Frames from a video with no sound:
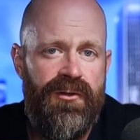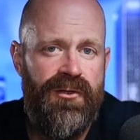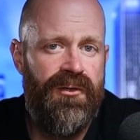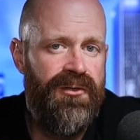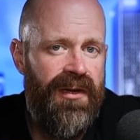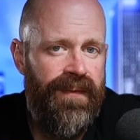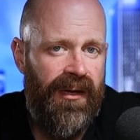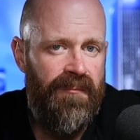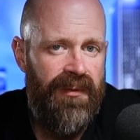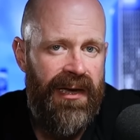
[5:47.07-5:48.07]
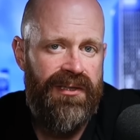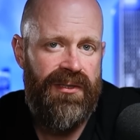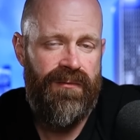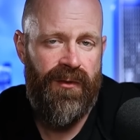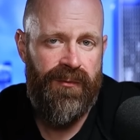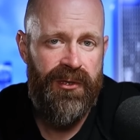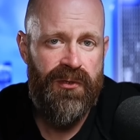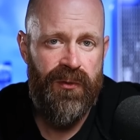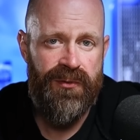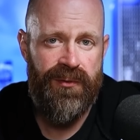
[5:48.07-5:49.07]
you understand the complexity of the
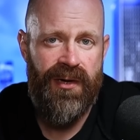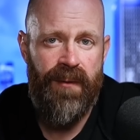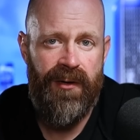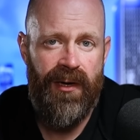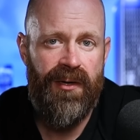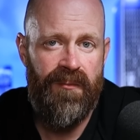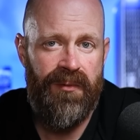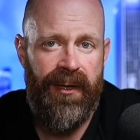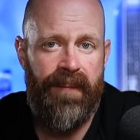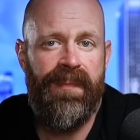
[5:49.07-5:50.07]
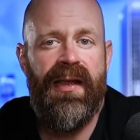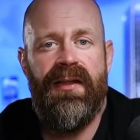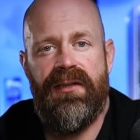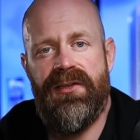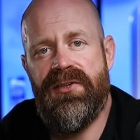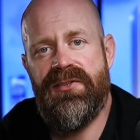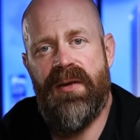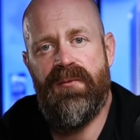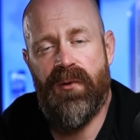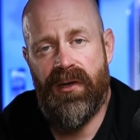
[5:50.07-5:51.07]
three-source retirement income plan, let's
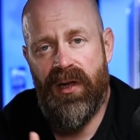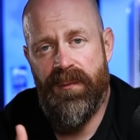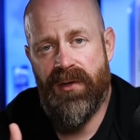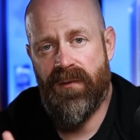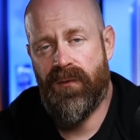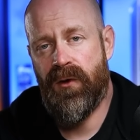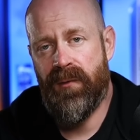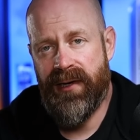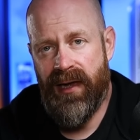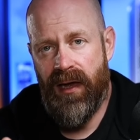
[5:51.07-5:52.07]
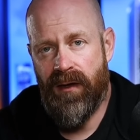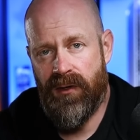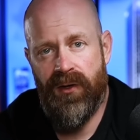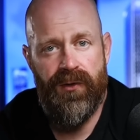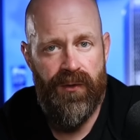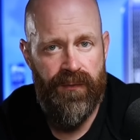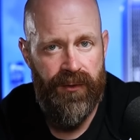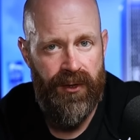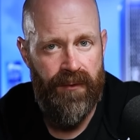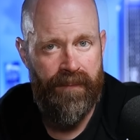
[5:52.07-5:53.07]
examine what claiming your 401k could do for you.